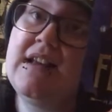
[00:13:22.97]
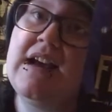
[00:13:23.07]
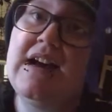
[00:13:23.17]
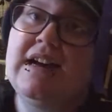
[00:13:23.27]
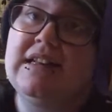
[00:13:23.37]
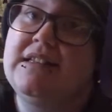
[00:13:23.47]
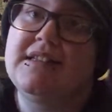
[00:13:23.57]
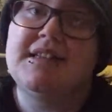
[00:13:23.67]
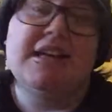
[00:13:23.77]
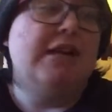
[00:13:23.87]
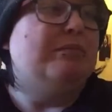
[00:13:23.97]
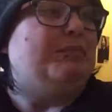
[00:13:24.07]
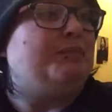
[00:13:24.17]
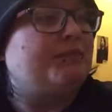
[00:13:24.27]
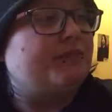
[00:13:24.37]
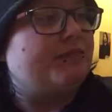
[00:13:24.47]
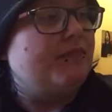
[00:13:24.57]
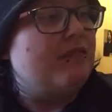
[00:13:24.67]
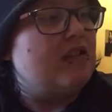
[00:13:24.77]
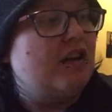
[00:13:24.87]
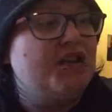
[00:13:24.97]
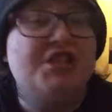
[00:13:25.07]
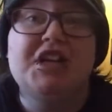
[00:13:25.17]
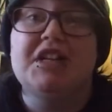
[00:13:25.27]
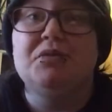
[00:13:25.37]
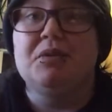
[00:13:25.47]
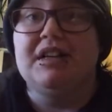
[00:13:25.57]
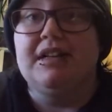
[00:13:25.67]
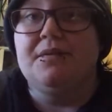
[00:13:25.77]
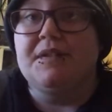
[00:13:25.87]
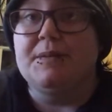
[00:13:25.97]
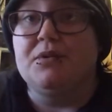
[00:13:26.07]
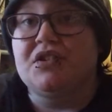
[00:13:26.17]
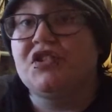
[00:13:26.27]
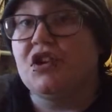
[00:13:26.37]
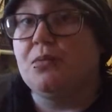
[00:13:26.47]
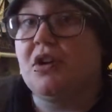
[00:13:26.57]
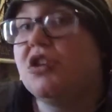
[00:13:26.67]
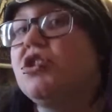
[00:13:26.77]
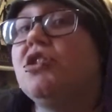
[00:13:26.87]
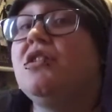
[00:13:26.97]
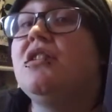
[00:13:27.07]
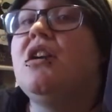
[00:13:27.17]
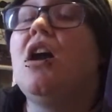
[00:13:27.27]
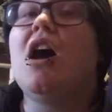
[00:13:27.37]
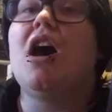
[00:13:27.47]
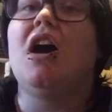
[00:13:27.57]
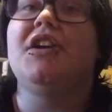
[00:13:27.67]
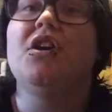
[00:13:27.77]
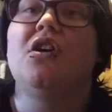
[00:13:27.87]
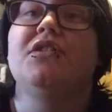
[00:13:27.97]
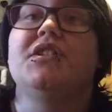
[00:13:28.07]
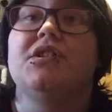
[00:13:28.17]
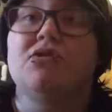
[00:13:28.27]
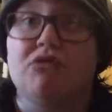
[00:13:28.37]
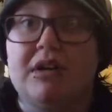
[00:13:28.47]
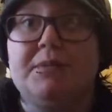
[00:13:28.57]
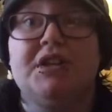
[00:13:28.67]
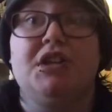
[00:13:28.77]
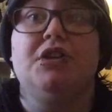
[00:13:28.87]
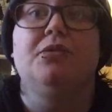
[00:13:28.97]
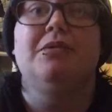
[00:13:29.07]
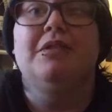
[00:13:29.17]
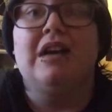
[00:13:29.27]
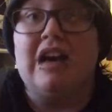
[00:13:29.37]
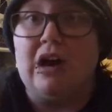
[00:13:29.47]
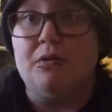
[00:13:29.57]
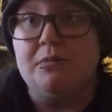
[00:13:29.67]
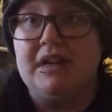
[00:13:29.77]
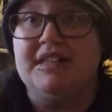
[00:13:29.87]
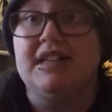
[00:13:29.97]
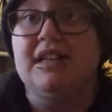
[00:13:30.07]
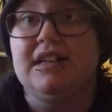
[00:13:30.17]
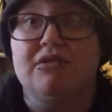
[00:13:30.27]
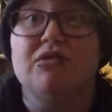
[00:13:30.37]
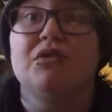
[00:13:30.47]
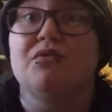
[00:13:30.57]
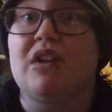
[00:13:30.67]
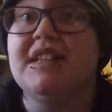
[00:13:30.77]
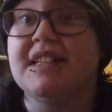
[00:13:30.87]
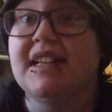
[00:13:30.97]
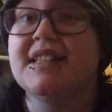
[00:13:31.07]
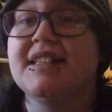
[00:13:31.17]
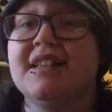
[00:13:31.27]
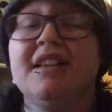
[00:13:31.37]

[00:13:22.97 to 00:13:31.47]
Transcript: And um, I genuinely love this book so much. I can't describe to you how amazing and lyrical the writing is.